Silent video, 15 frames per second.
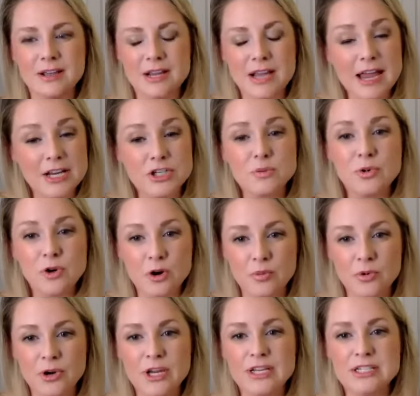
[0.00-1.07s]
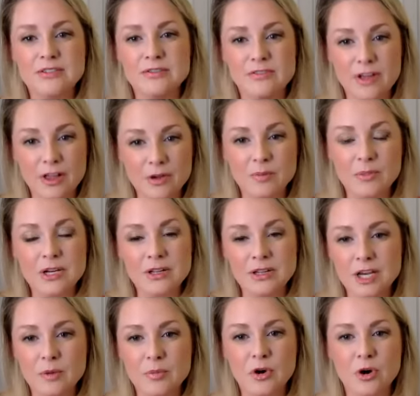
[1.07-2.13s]
age appropriate,
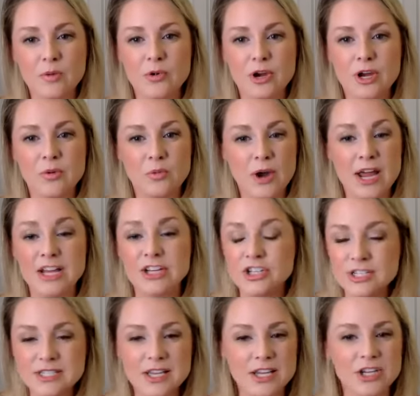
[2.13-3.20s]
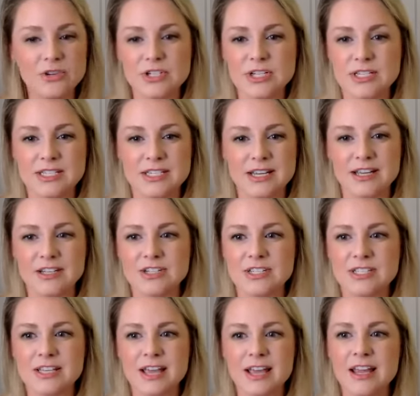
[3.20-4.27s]
developmentally appropriate way, just like you just did,
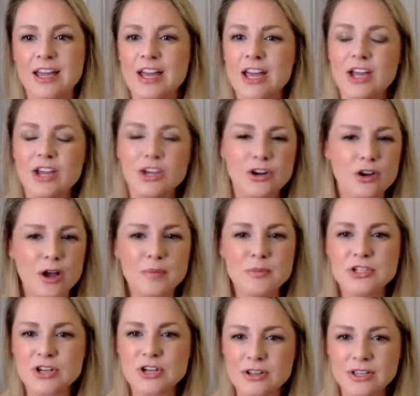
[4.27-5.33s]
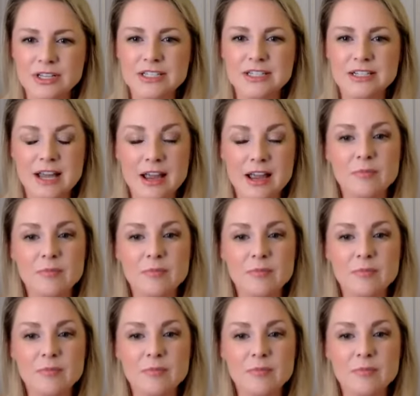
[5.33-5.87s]
just say, I'm struggling today.